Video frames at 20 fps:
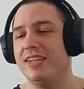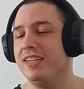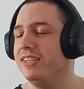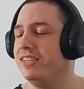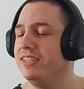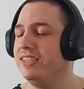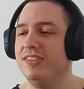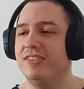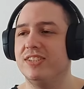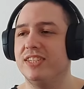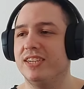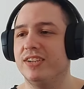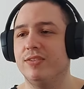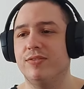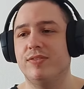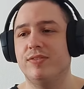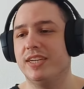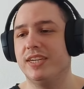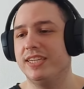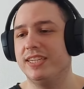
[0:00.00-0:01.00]
is kind of
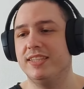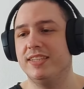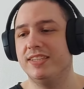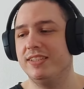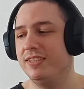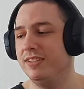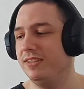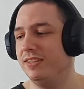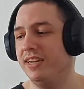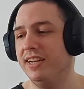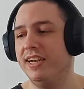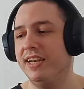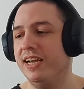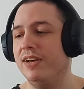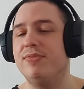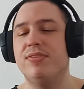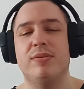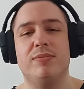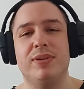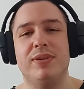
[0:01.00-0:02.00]
like
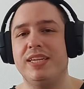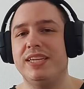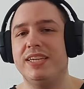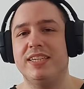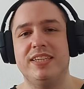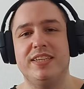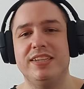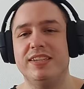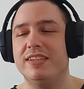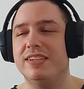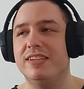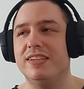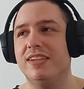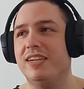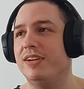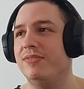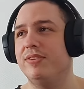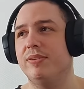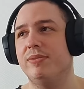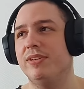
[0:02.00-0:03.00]
laughably,
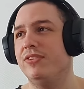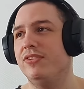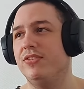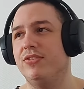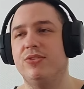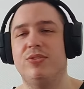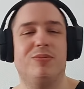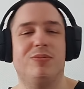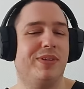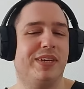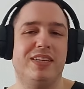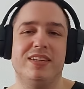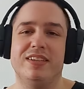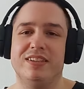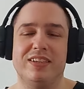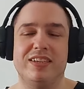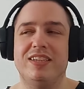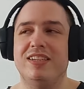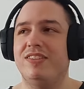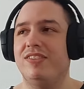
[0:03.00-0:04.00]
laughably just stupid.
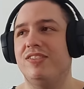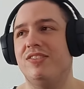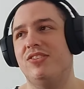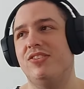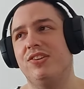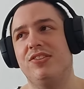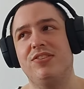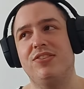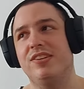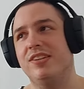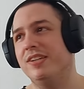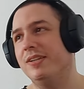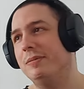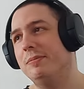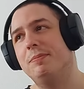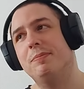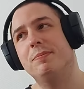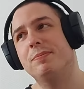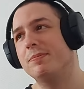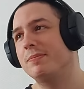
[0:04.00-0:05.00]
It's just,
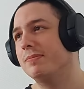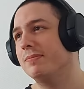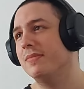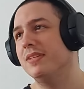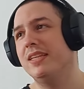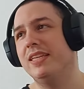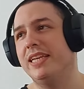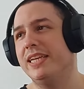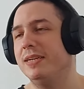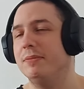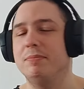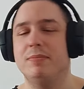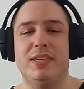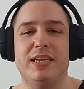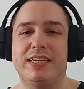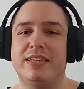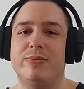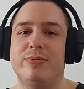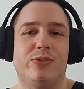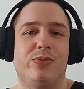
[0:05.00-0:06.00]
um, yeah, like
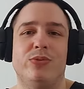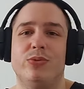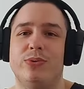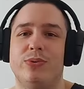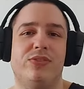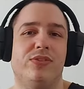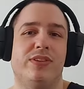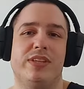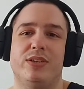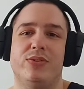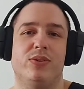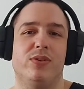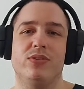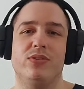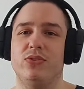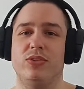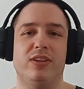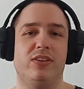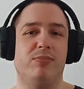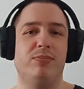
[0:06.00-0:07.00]
there was no reason they couldn't do
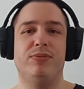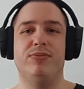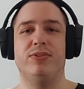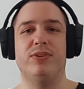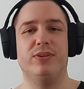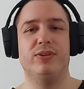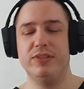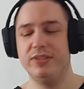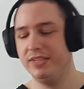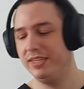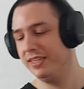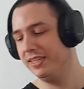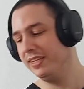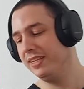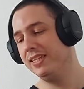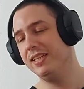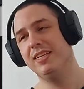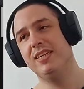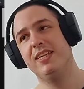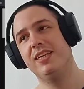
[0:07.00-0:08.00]
this before.
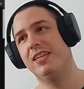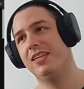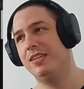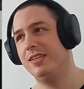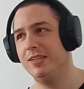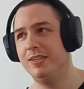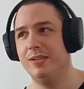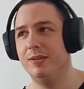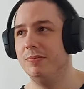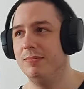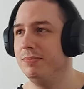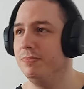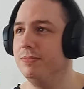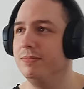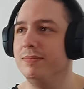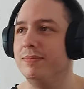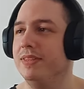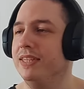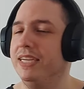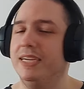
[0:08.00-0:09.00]
Um,
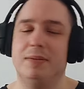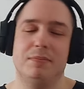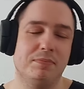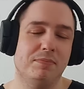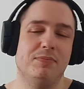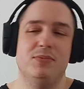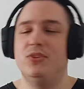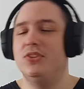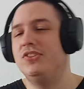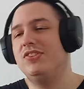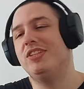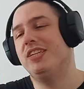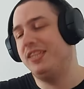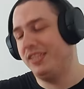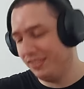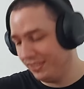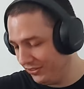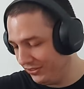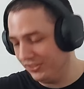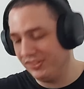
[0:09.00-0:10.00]
yeah, just
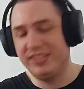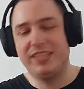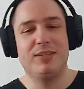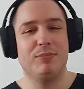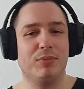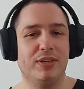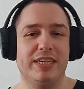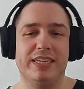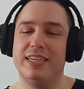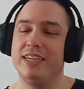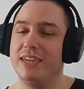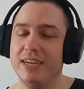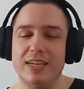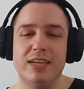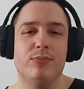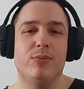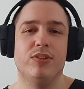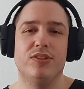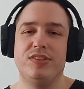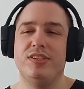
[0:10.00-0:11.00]
saying, just saying. But hey,
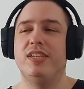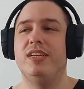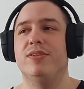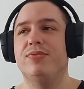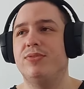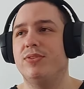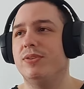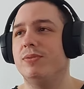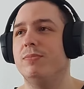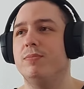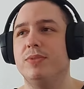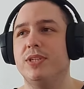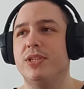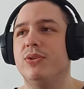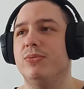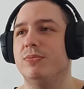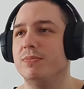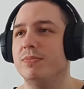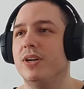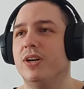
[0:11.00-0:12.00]
we're still here for, you
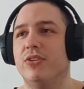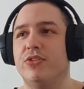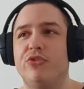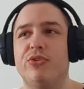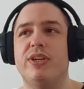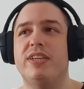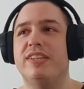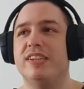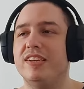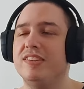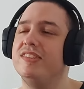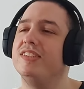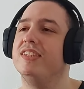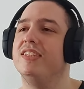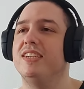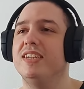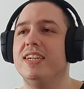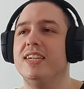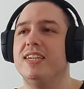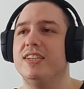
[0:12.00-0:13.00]
know, enjoying this.
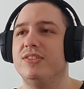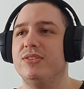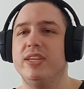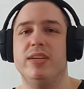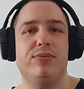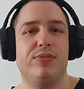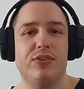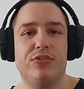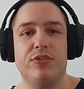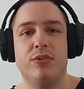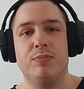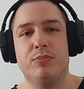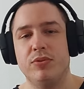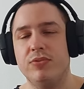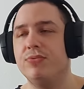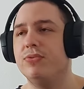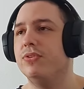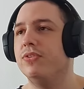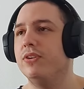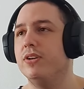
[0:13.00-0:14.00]
So yeah, version four
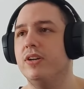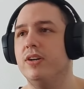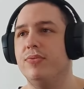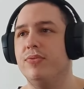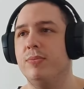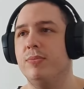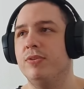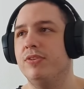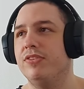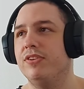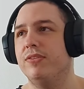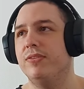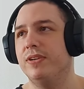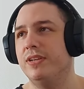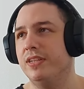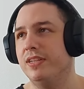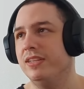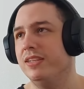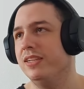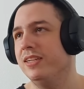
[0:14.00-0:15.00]
point
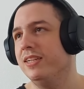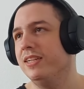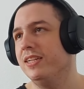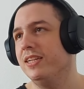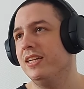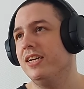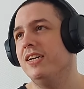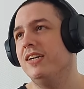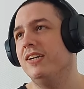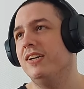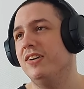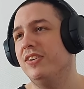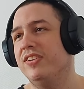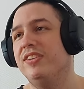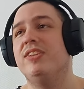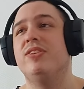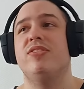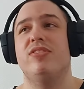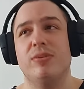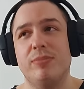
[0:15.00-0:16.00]
seven. Uh, already
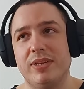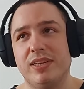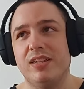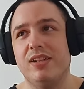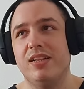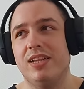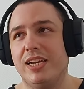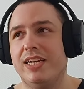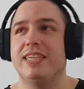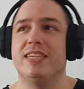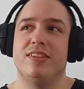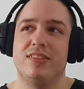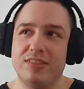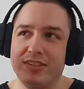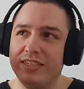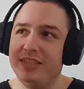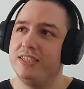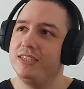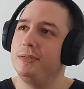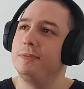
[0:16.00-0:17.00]
in thumbnail, I can
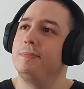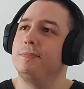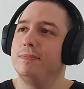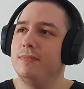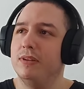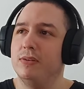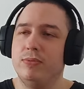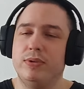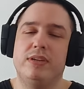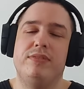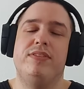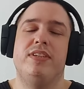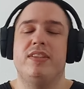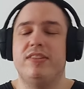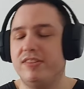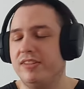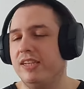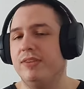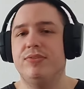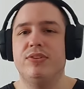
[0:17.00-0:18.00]
see we have
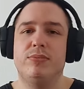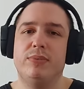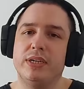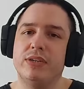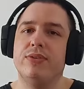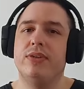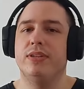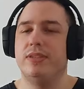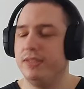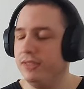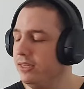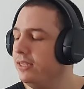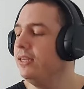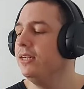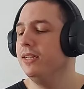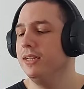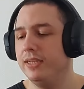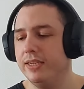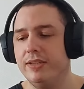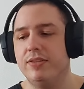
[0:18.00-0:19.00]
Dainsleif in the background.
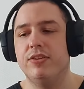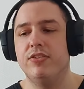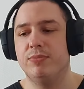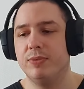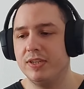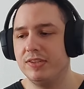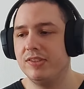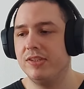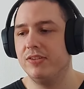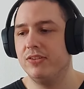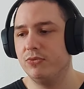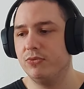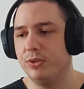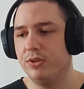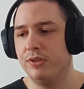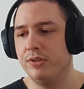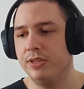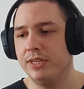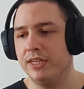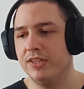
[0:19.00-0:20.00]
It does make sense. We
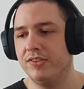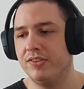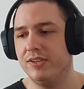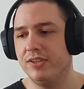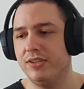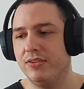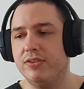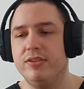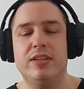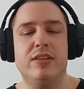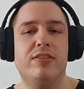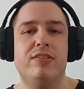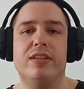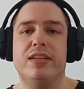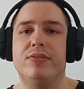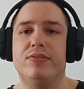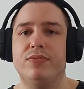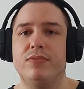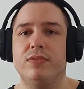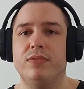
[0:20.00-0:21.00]
didn't get uh, the
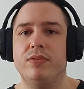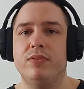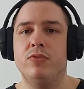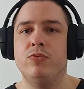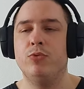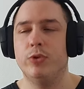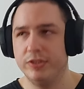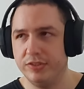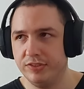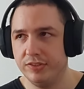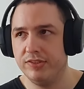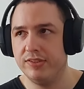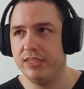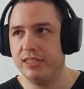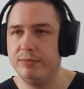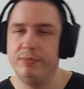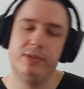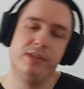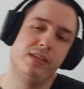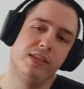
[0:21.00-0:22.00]
Dainsleif quest this
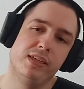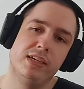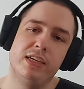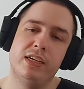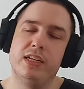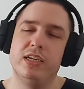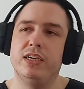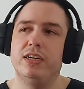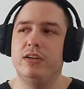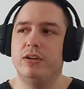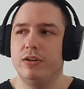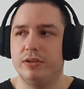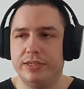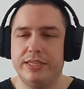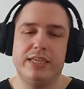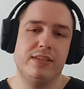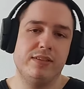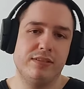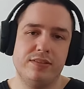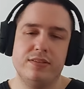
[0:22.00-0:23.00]
time. Uh,
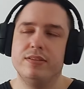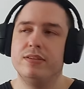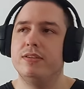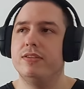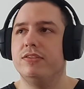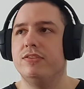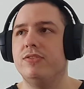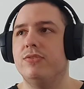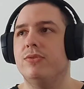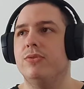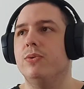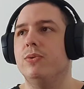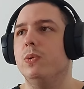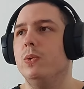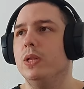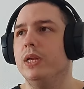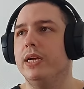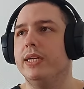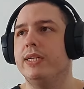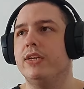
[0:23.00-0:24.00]
yet, so
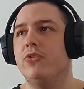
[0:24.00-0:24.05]
I guess